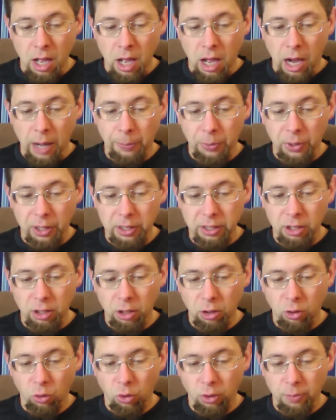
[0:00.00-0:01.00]
I prayed to the
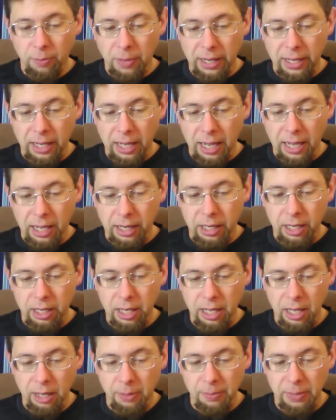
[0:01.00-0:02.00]
Lord my God
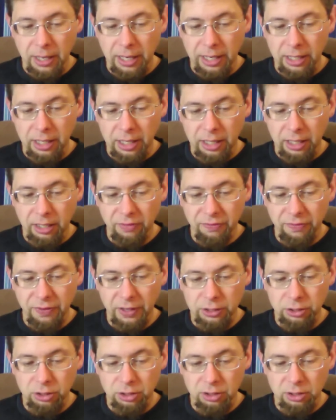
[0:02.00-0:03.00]
and made
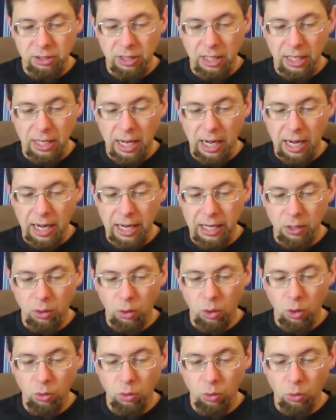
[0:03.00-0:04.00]
confession, saying, I,
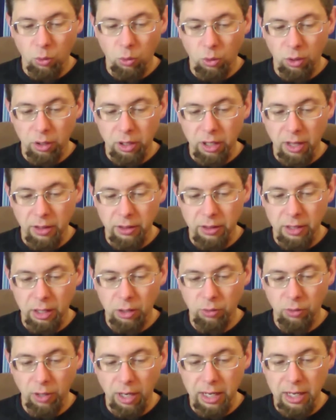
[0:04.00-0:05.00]
O Lord, the
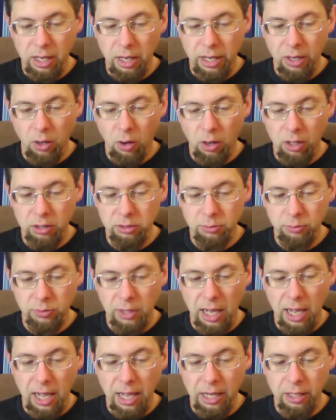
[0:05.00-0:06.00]
great and awesome
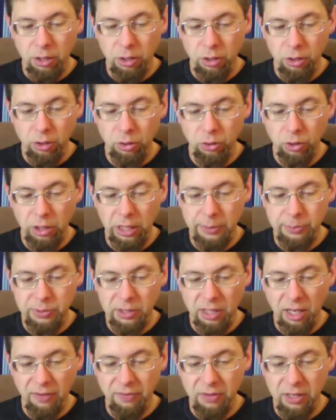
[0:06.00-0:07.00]
God, who keeps
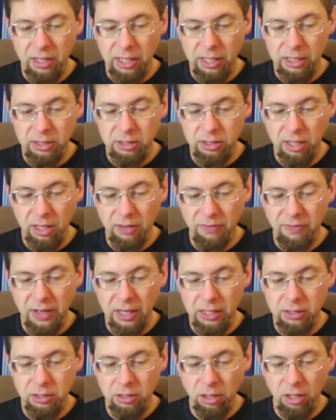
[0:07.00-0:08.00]
covenant and
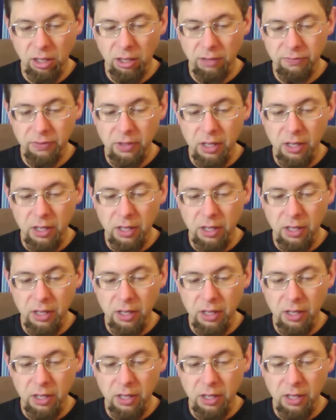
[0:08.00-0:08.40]
steadfast love